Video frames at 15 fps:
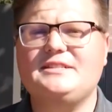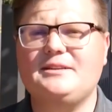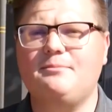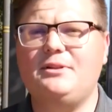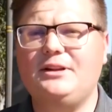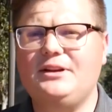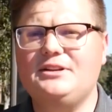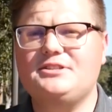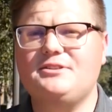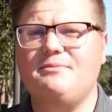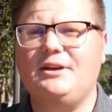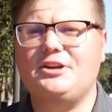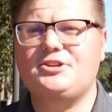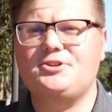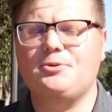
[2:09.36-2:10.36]
simply needs to
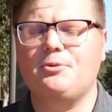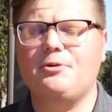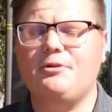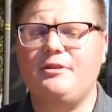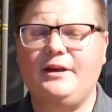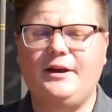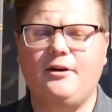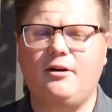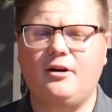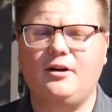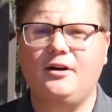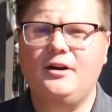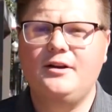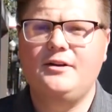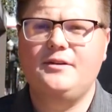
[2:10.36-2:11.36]
make sure
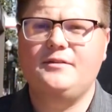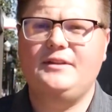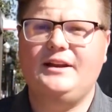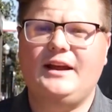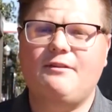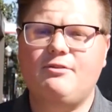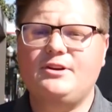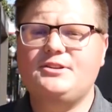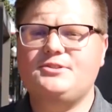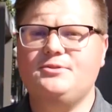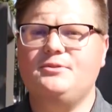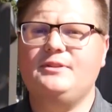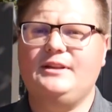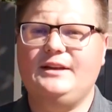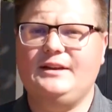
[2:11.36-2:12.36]
that every
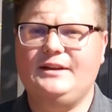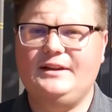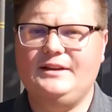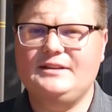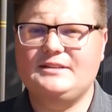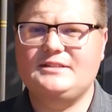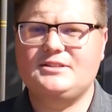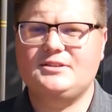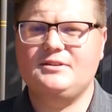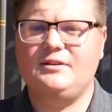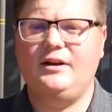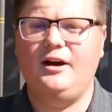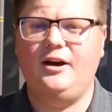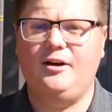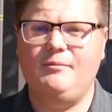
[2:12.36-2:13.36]
student that is
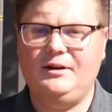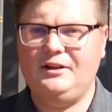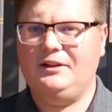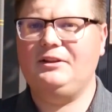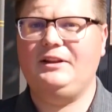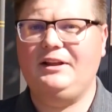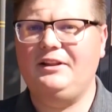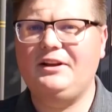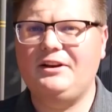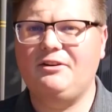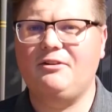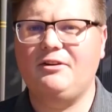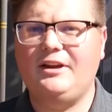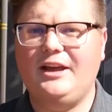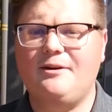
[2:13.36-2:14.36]
an illegal alien here
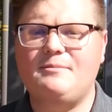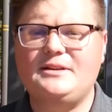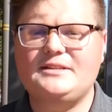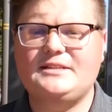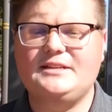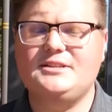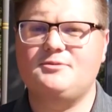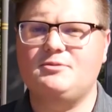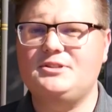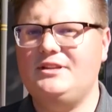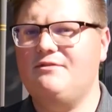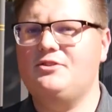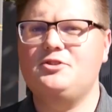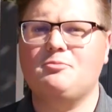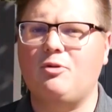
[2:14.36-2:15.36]
on campus is
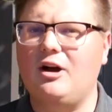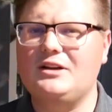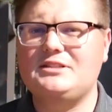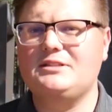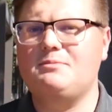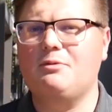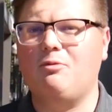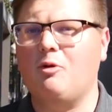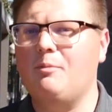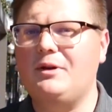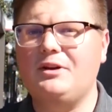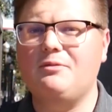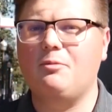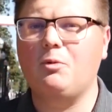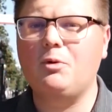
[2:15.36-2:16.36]
receiving due process before being
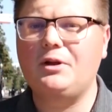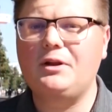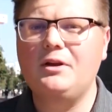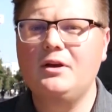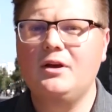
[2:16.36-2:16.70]
deported.